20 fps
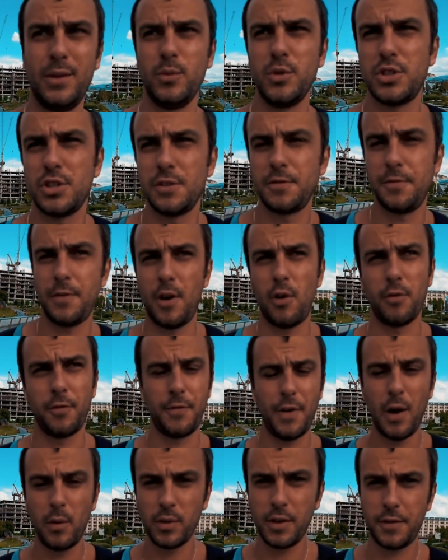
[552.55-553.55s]
which is fauna
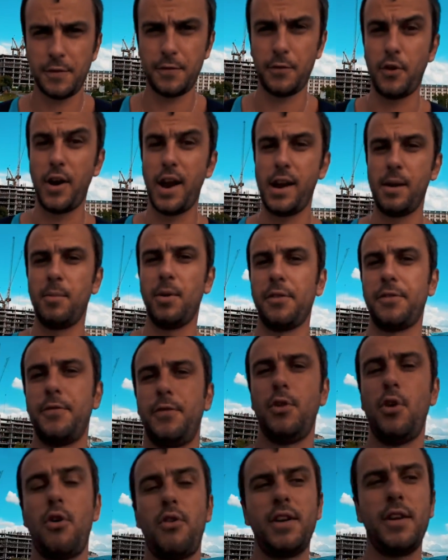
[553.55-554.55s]
fauna is for animals
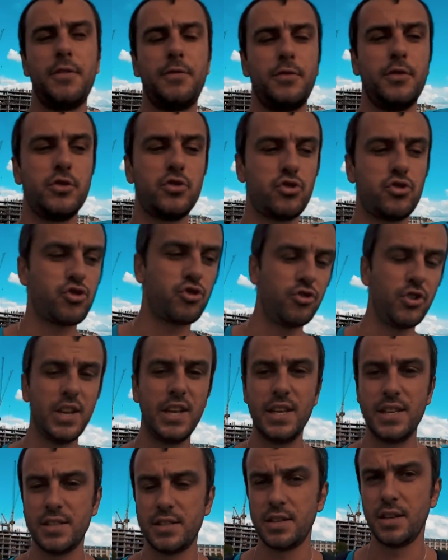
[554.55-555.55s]
flora is for
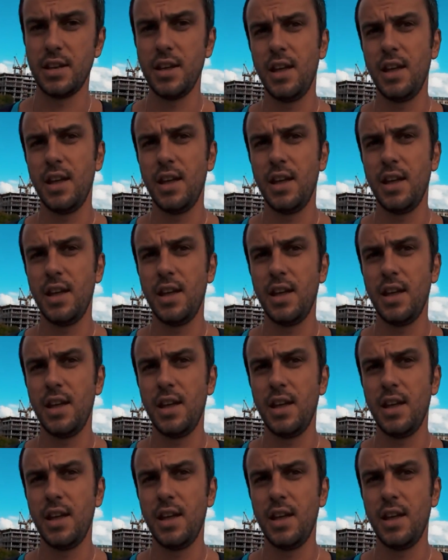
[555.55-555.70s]
trees